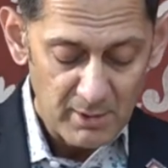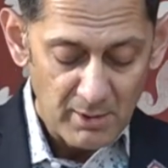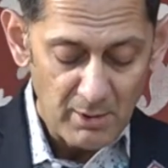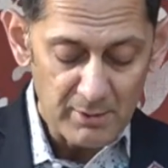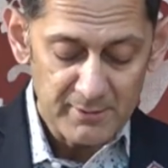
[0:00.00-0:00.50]

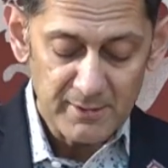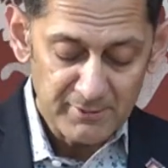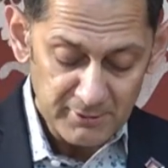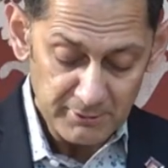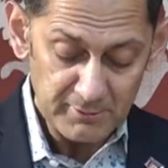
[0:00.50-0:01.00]
on the
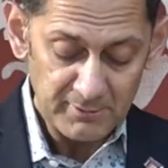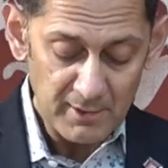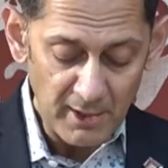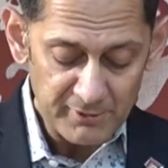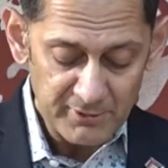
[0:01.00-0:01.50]
Institute's
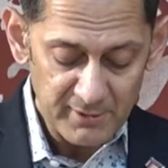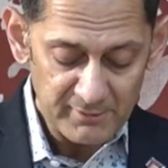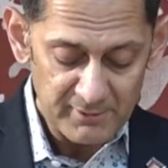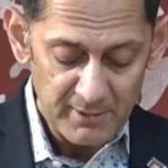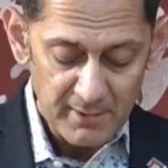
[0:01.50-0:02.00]

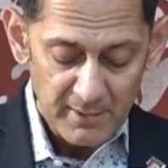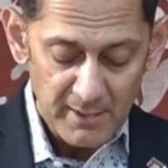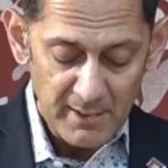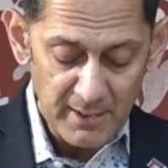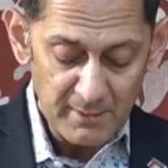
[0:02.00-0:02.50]
largest
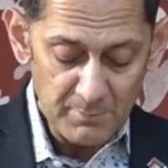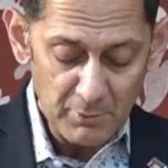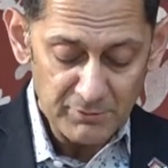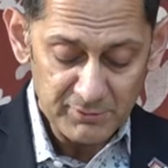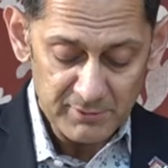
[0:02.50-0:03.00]
and
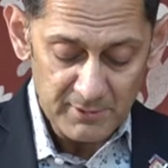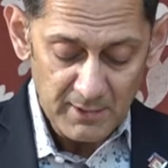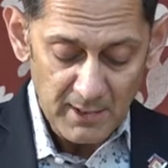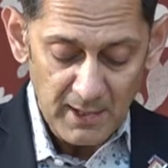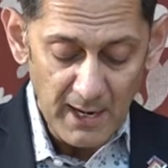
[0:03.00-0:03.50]
most
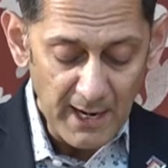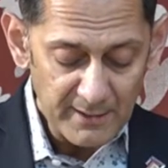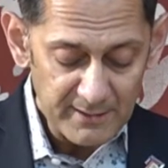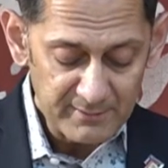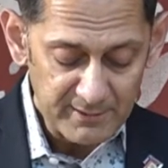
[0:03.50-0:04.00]

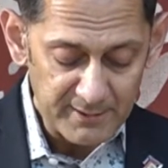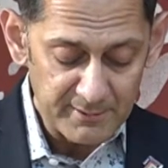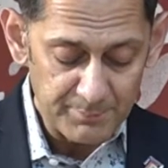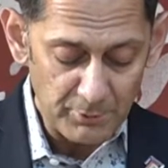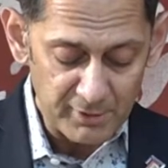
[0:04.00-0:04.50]
highly
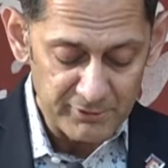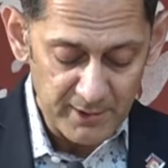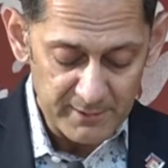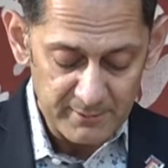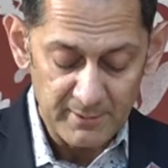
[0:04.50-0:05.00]
cited
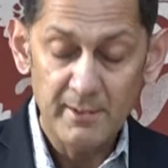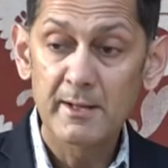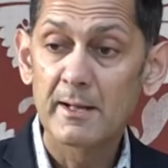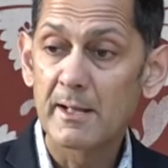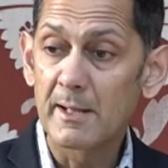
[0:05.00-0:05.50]
project,
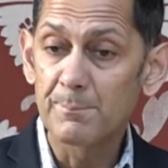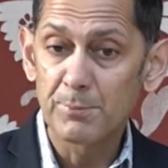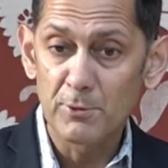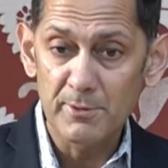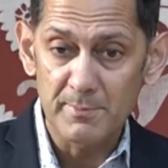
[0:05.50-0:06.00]

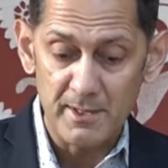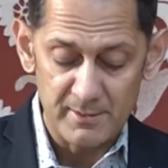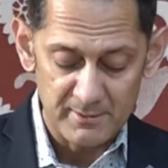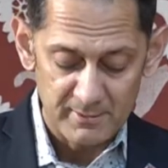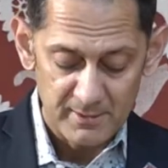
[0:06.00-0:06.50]

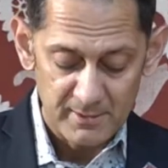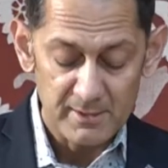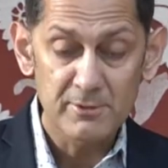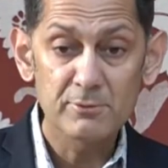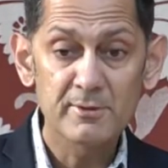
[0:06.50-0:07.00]
Employment
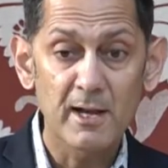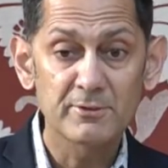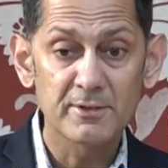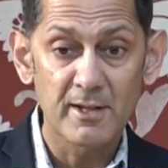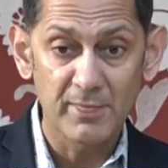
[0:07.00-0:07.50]
in
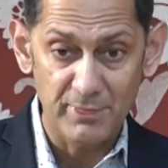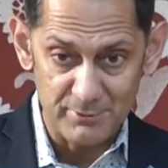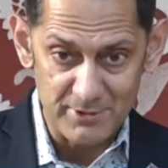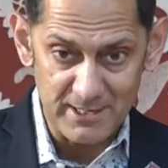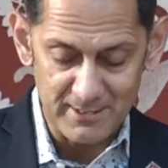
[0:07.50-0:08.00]

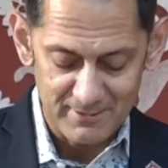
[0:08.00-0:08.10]
2030.